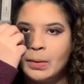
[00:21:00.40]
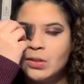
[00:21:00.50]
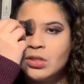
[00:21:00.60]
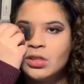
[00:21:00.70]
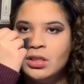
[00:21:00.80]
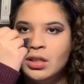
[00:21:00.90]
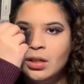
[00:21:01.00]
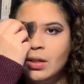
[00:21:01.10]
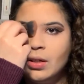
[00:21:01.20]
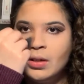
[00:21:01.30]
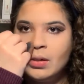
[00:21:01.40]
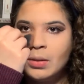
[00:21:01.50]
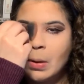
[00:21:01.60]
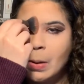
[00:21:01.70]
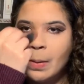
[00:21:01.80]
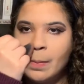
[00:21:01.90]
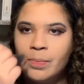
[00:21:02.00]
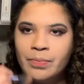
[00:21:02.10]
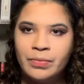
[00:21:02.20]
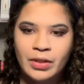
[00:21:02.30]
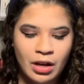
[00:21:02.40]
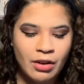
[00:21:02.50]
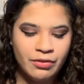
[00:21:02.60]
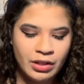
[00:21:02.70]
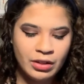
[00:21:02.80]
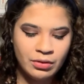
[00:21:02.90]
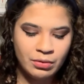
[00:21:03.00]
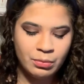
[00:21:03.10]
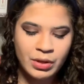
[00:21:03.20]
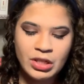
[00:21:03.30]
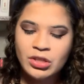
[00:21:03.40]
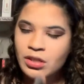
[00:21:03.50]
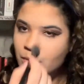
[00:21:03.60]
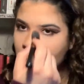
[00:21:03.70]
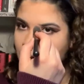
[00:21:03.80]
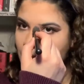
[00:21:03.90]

she often, when she's with